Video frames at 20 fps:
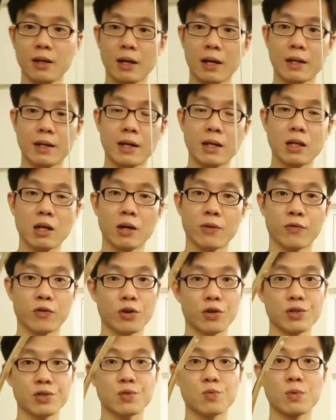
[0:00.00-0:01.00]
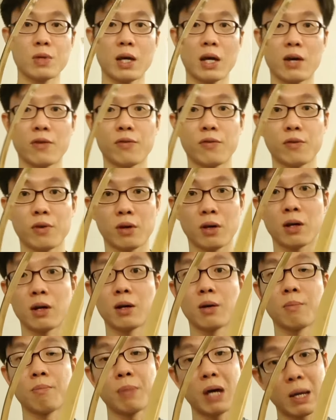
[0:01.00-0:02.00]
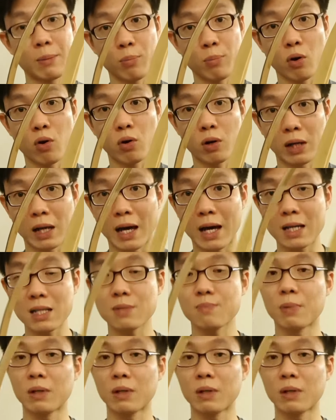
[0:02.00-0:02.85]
and then of course we have bare pore glass,